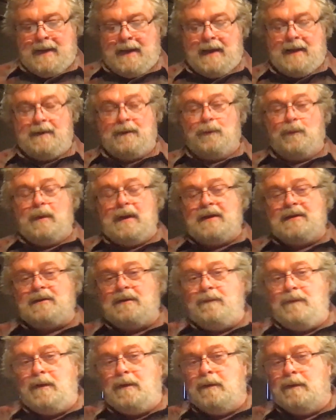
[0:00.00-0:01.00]
and the rest
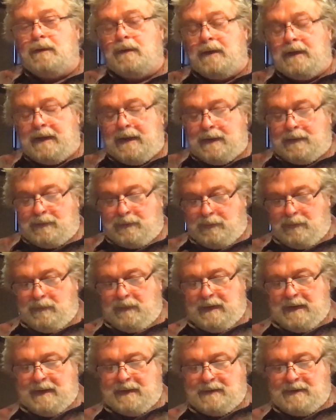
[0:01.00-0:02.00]
of you are going to get through
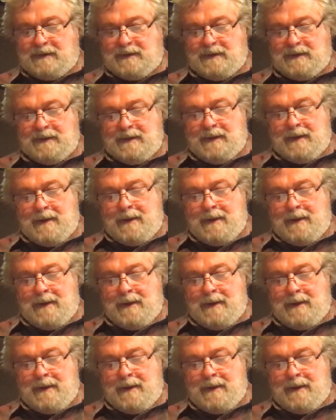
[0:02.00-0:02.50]
this,